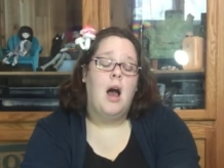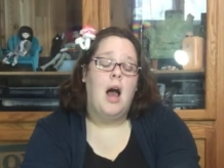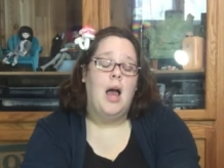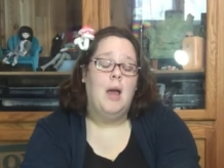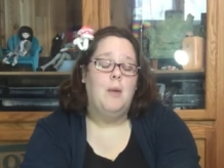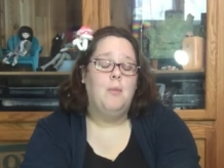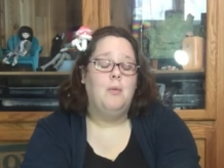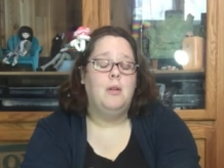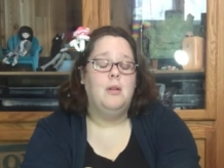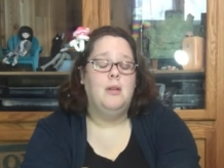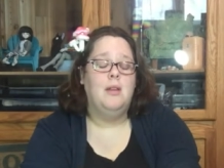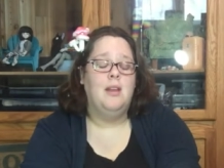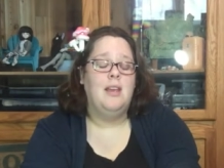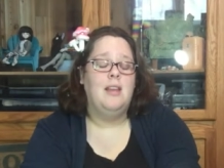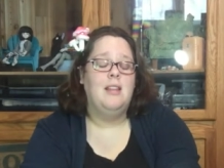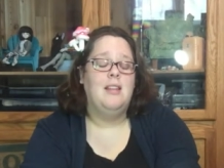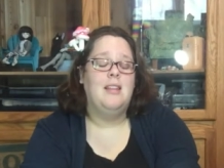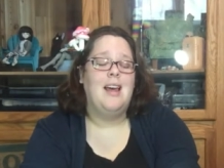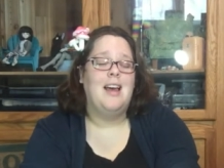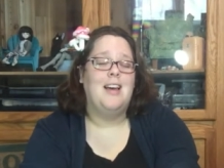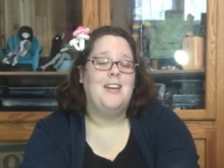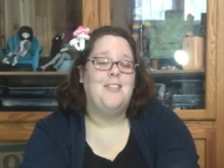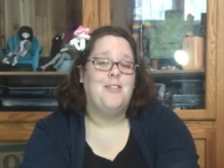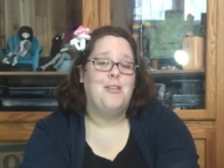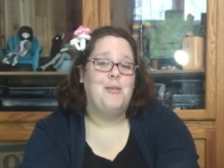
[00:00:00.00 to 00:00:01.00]
I will link
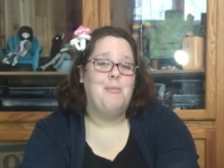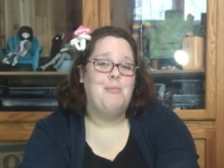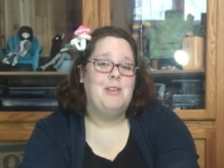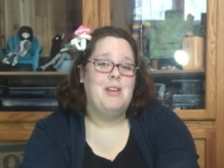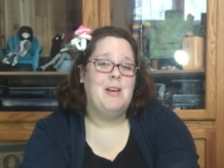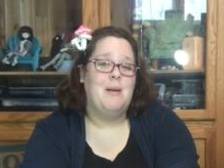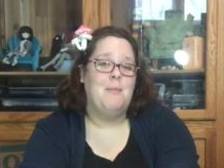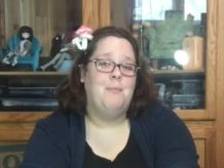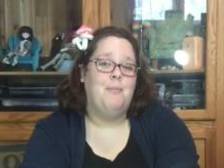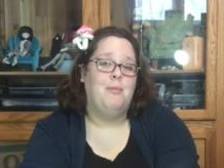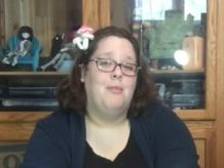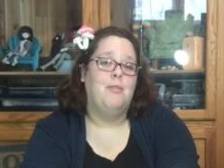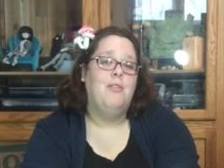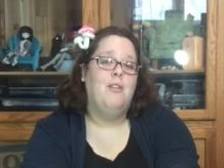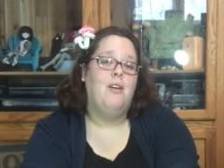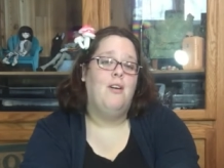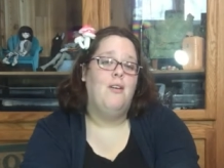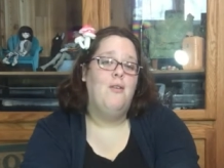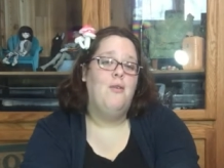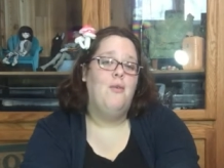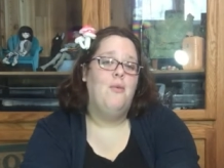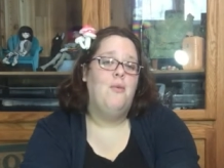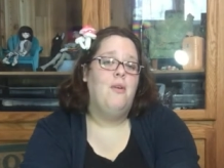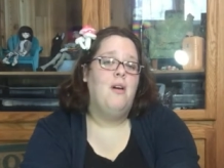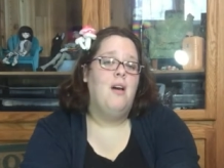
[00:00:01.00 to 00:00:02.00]
that group down
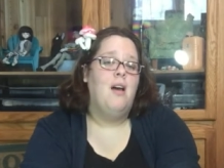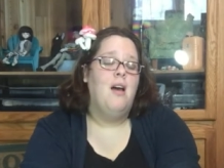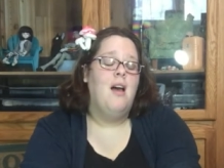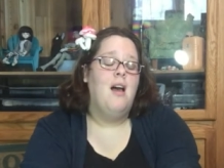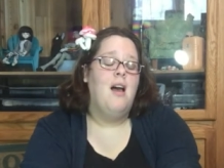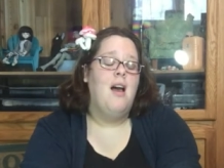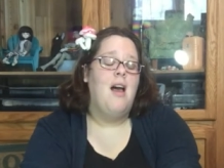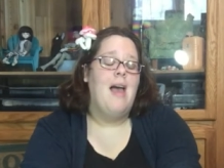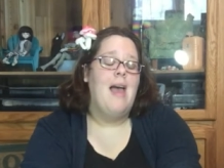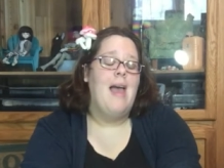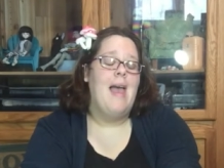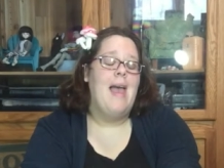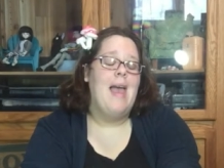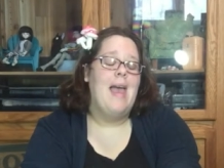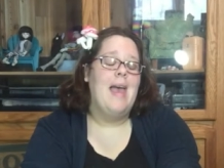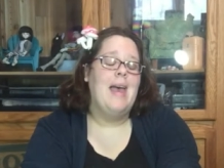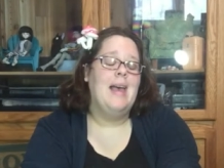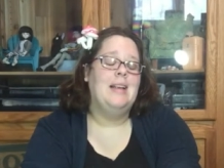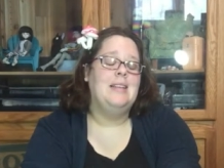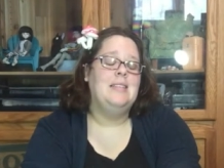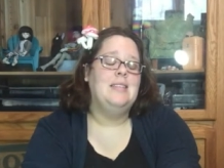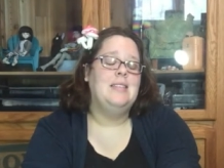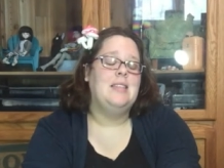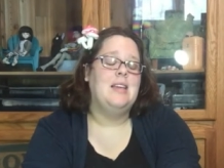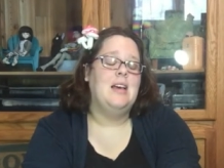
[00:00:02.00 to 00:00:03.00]
below.
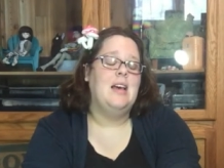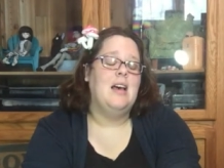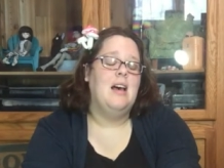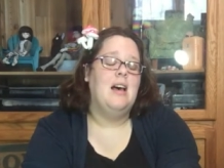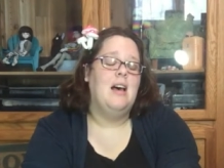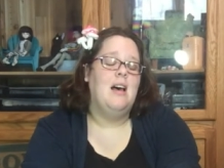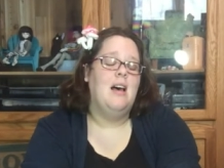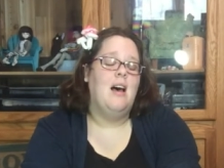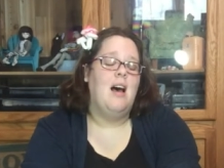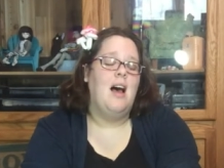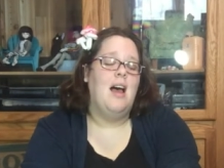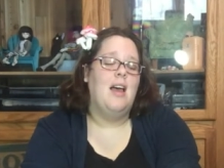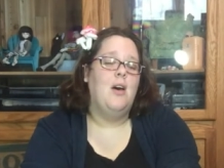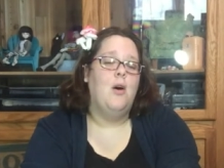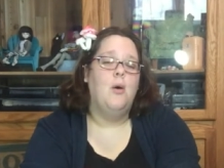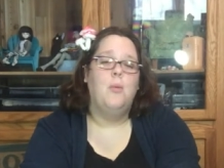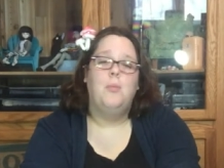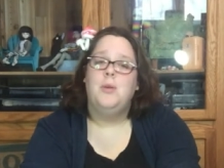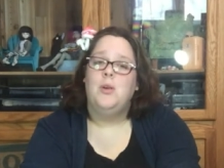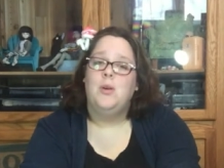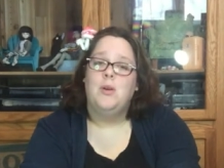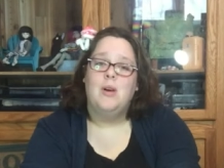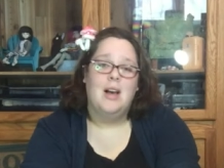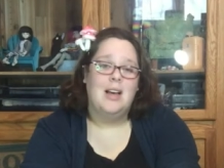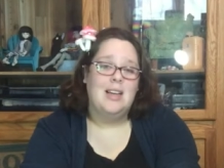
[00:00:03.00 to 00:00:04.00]
And uh, I
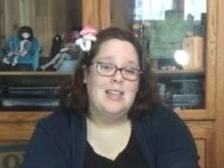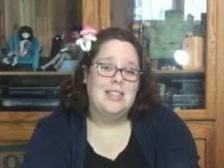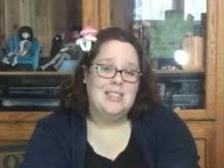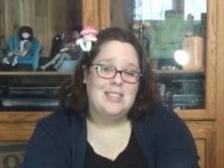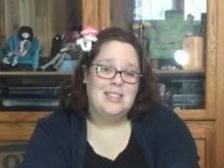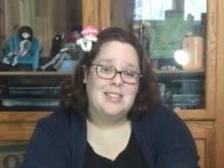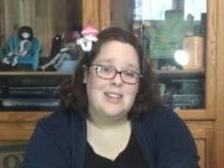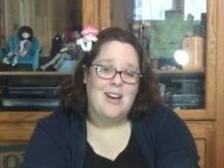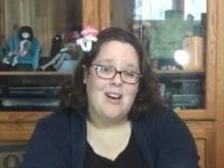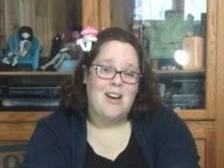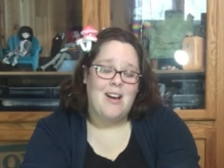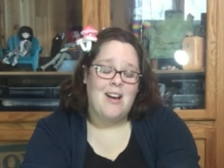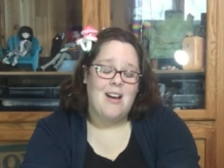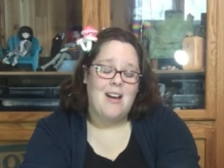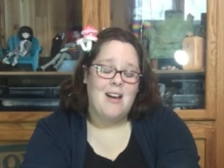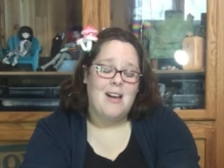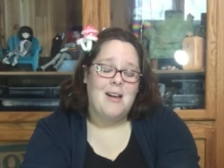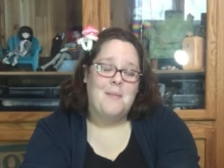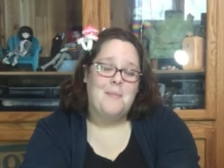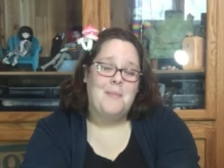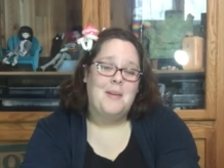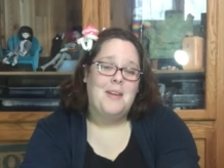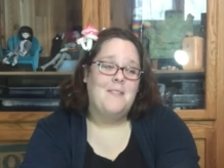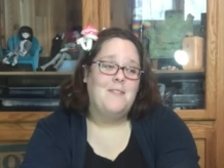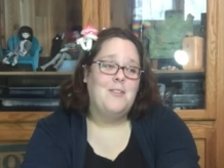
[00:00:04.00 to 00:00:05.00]
hope you guys, are,
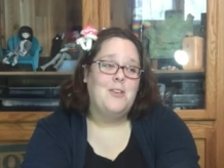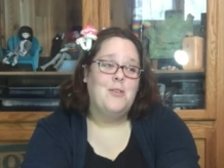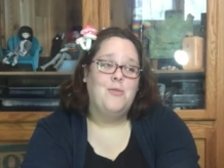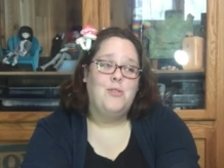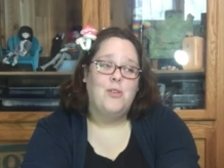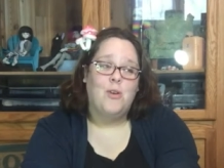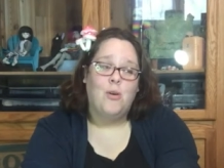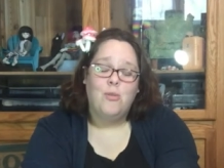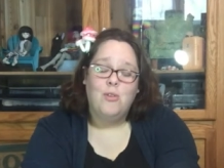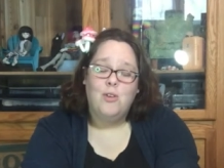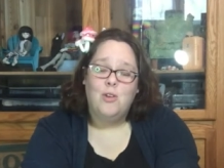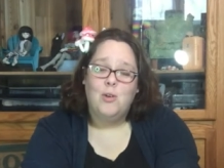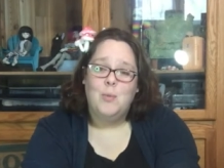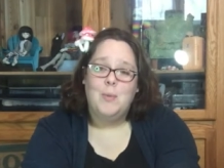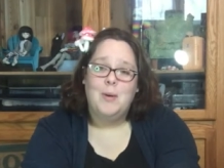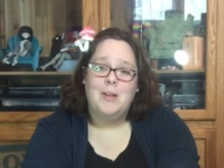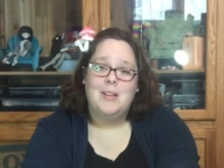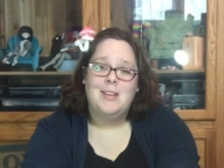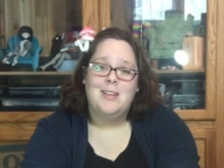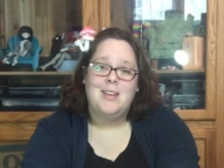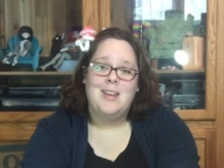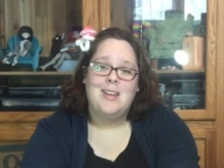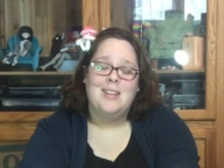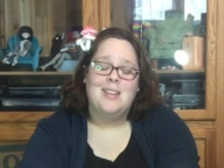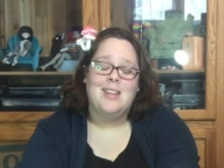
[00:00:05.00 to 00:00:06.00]
um, if you don't know
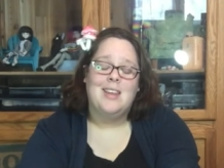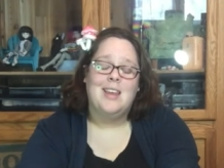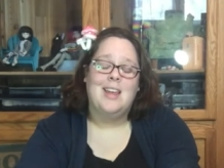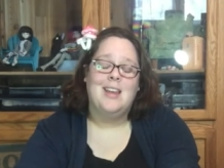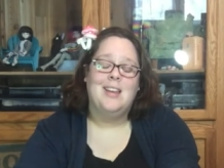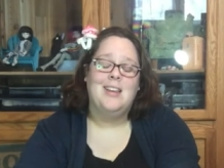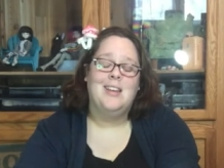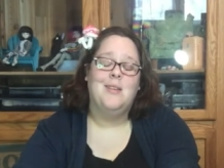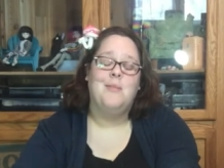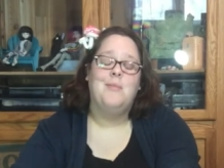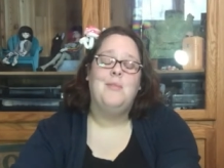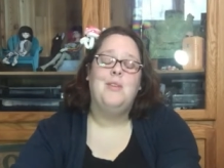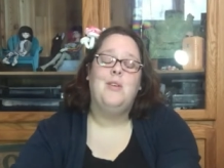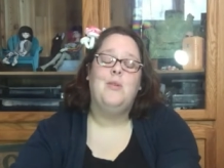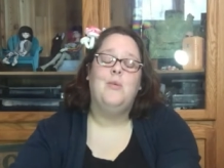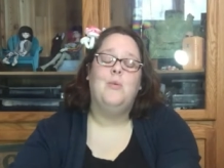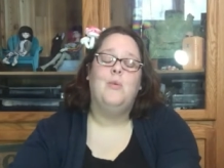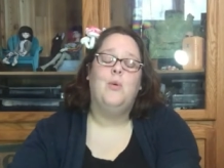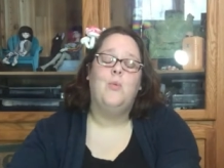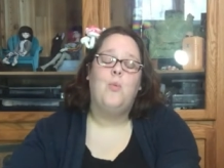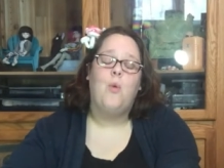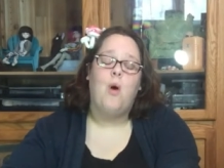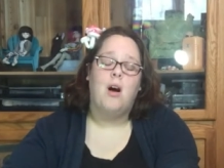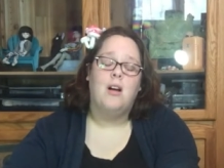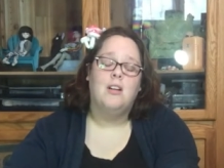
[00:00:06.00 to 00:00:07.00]
about the Tenth Kingdom, you
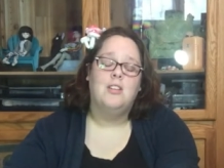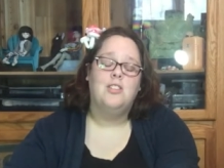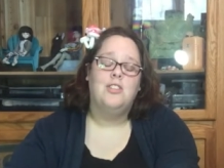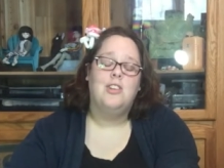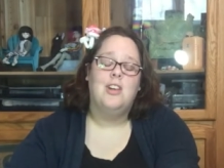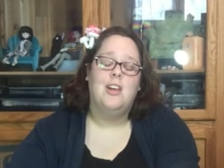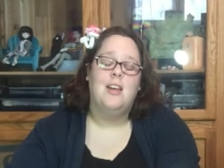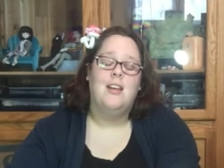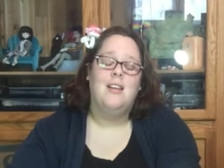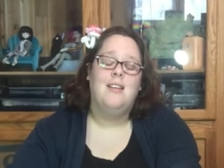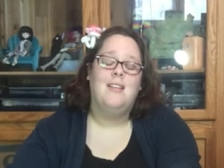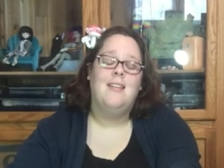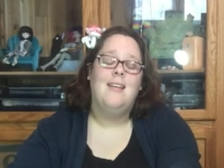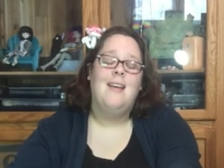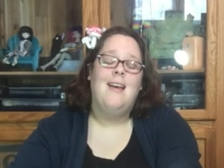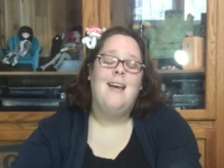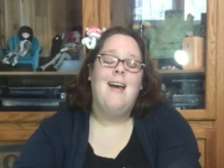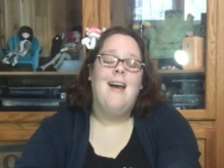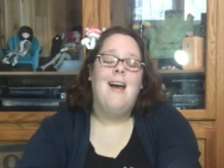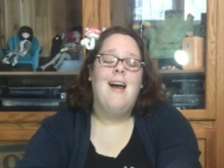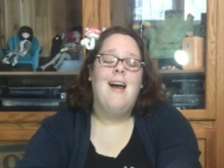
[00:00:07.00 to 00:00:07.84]
will watch it.